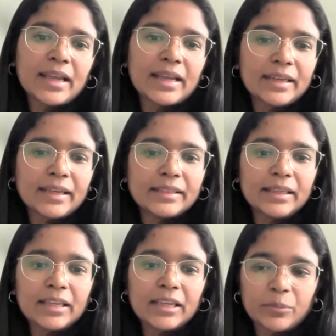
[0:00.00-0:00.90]
And I
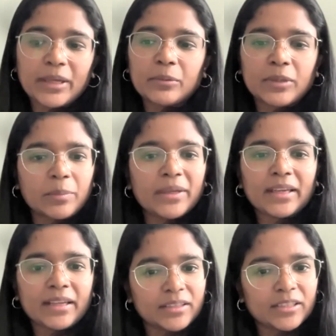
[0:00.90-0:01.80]
think when
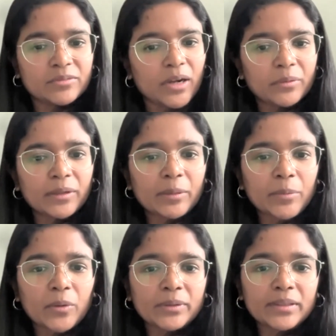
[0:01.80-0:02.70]
Wikipedia editors found out
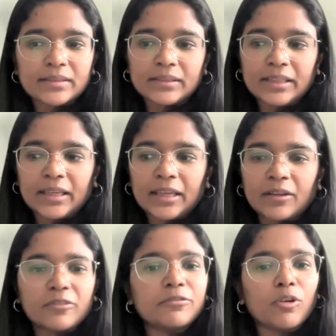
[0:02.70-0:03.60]
about this,
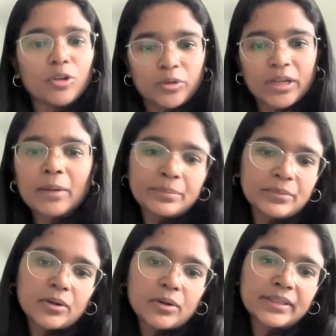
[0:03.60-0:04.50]
they followed up
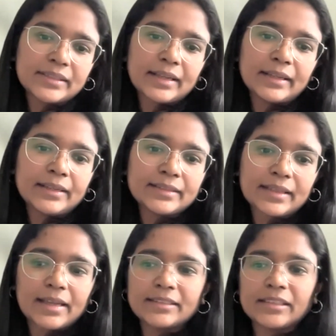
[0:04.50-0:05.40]
on these edits,
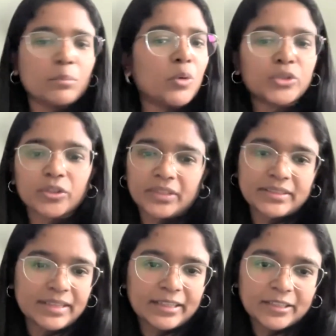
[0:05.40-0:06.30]
and most of
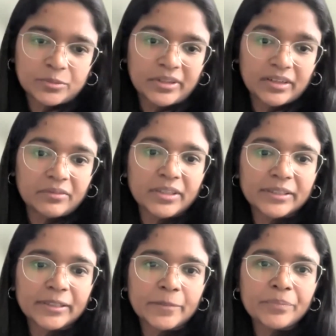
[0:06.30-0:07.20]
these edits were
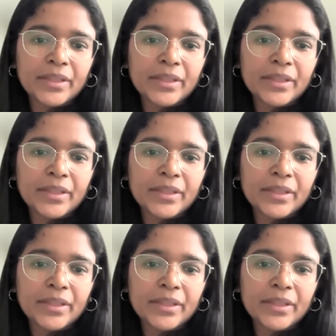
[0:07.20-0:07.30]
reverted.